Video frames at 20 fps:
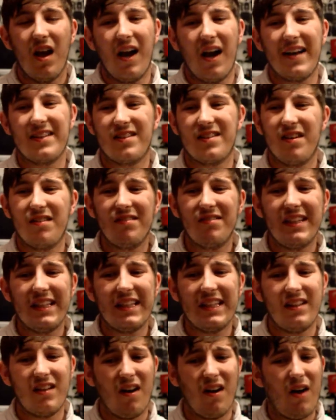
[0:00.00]
I don't
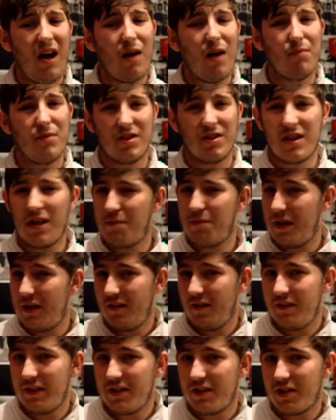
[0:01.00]
really know how much that
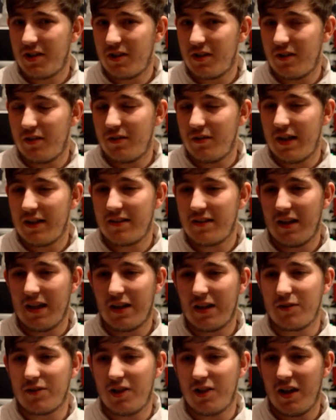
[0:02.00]
benefits you as a
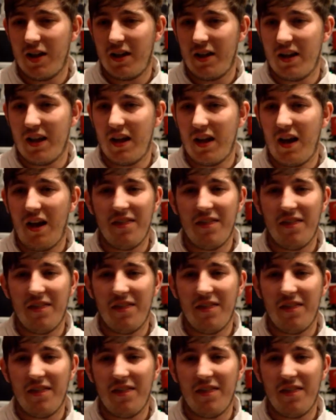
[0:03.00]
language learner.